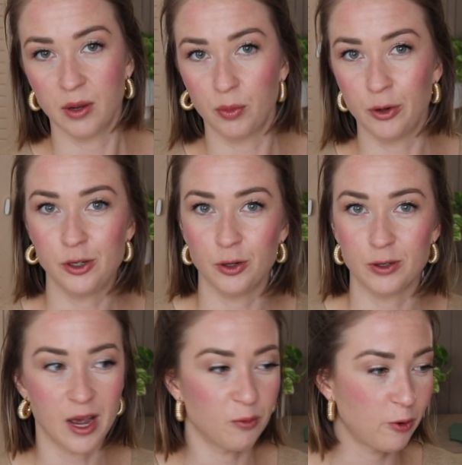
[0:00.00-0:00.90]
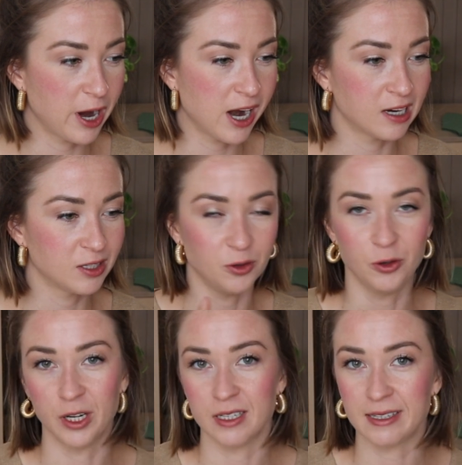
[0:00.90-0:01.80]
put you somewhere so you
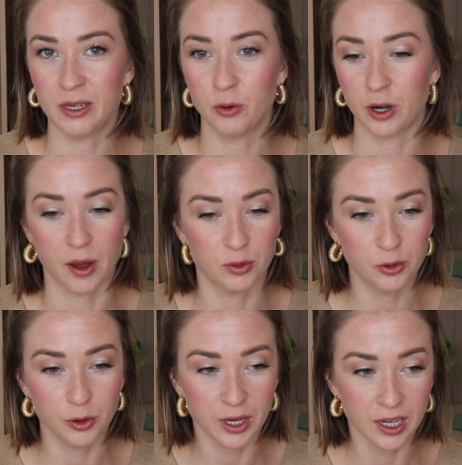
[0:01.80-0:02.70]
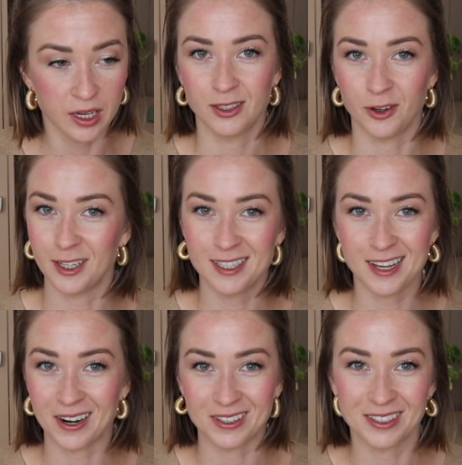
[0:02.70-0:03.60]
can see what I'm doing. So let's
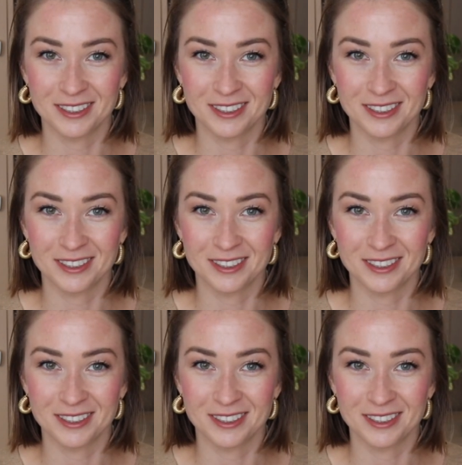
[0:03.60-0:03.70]
start.